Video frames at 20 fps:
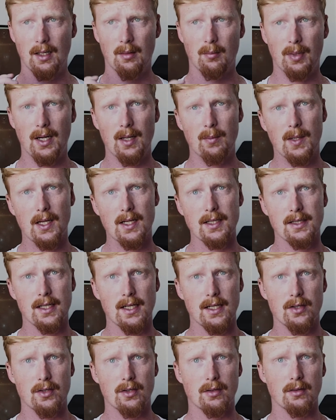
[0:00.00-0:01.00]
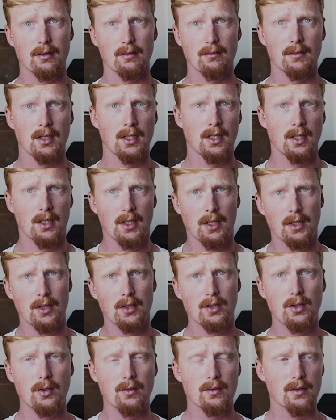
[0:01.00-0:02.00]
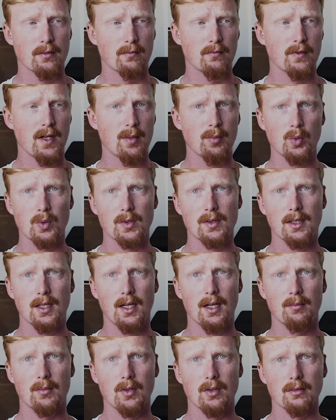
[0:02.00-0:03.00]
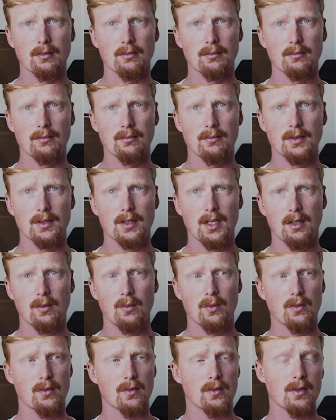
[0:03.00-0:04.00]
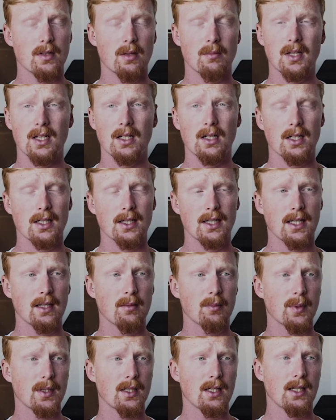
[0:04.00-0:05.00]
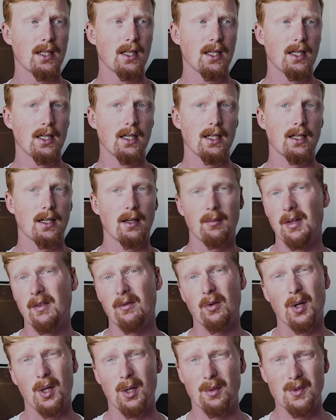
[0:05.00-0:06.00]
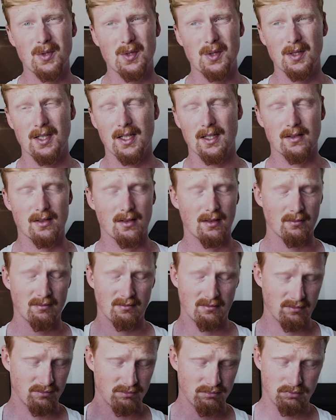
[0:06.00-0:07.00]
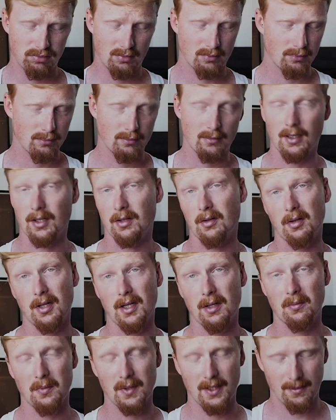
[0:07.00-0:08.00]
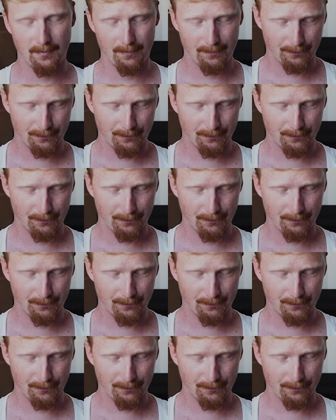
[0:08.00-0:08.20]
play PlayStation and shoot some rebel scum on Star Wars or something like that. But I'm never at home to do that, so I've got to get with it.